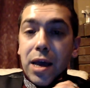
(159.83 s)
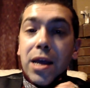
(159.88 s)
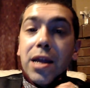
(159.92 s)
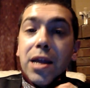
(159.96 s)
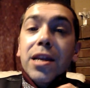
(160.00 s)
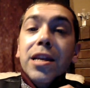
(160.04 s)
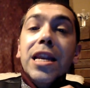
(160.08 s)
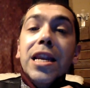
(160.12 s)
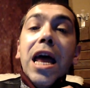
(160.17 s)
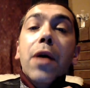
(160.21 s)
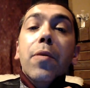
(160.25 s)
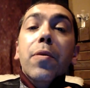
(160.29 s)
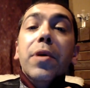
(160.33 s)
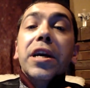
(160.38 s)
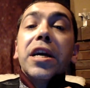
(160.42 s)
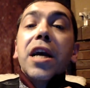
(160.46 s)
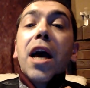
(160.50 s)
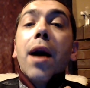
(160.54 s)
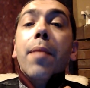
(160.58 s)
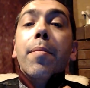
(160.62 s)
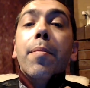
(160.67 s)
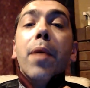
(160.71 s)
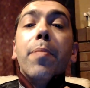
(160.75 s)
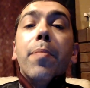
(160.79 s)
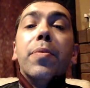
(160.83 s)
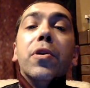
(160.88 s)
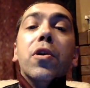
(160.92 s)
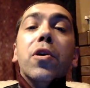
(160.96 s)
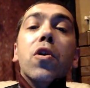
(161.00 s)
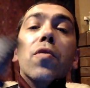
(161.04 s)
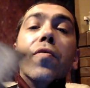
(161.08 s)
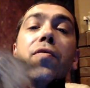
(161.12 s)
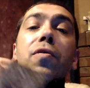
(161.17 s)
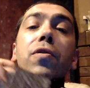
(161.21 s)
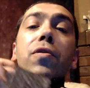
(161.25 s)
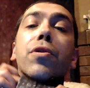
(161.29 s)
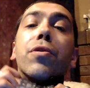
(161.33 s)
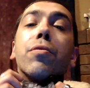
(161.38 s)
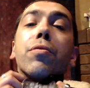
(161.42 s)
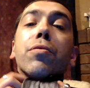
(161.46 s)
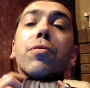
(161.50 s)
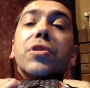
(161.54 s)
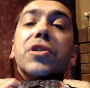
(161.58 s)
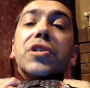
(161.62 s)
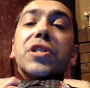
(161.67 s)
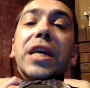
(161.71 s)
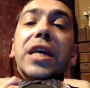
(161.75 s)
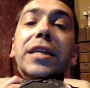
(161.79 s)
Now we come up and over through the
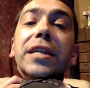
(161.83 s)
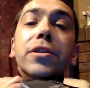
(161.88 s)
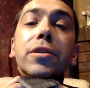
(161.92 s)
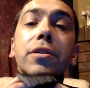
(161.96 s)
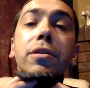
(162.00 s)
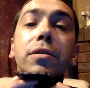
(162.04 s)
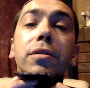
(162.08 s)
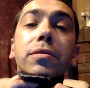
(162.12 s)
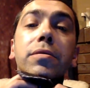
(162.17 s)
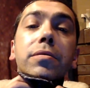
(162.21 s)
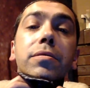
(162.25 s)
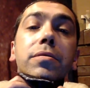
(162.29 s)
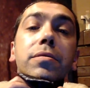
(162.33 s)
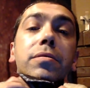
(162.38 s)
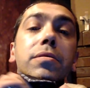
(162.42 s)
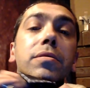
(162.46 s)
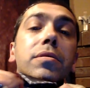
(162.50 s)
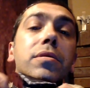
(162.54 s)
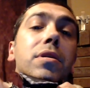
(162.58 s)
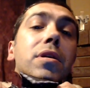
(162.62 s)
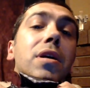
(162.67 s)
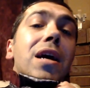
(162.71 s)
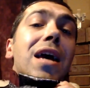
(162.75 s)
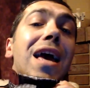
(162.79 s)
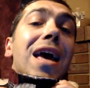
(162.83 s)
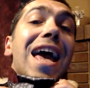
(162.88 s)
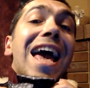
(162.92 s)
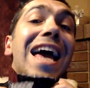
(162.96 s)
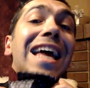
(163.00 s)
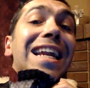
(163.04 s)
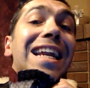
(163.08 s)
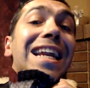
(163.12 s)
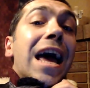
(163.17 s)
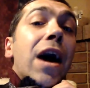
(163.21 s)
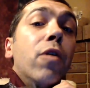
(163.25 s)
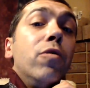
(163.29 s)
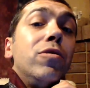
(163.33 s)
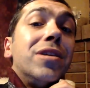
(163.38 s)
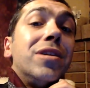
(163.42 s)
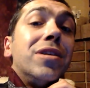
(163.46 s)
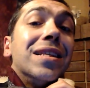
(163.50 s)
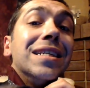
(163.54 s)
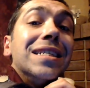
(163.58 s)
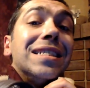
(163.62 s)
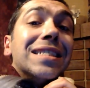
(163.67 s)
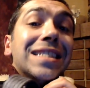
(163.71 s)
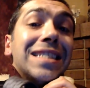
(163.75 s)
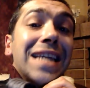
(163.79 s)
center and out to the
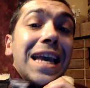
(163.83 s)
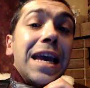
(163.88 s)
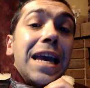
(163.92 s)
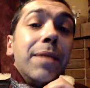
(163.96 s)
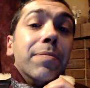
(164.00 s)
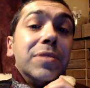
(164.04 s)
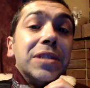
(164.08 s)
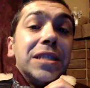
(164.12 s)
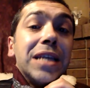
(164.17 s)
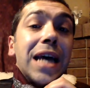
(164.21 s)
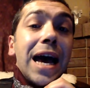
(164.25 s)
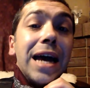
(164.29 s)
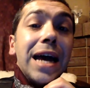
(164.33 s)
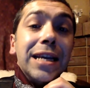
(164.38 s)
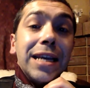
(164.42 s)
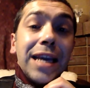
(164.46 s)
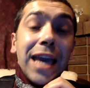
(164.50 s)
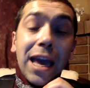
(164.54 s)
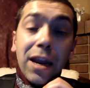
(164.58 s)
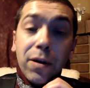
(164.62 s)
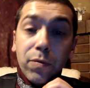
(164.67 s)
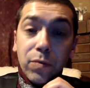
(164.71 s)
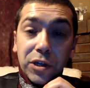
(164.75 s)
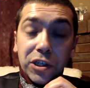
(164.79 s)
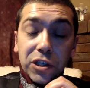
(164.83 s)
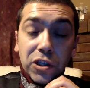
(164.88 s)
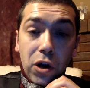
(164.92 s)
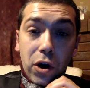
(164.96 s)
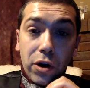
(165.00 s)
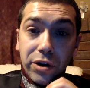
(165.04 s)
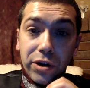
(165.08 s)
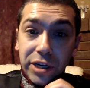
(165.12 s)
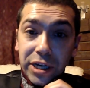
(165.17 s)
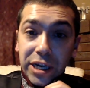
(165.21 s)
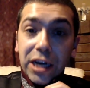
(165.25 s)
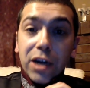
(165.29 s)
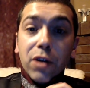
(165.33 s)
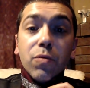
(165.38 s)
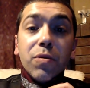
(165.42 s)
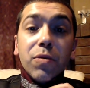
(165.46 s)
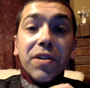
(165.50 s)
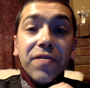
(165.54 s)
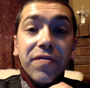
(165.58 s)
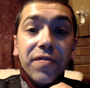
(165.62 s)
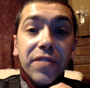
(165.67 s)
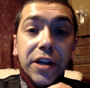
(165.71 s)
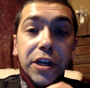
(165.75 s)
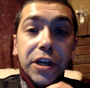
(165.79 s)
same side again. We started here, we
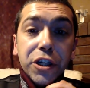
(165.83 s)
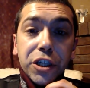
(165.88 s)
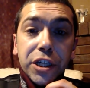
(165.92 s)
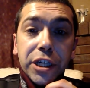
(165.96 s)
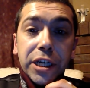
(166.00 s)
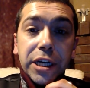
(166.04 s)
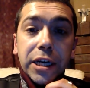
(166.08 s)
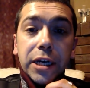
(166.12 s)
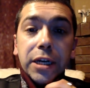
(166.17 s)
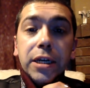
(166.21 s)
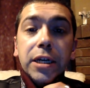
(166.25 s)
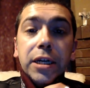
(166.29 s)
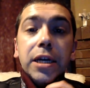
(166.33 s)
finished here.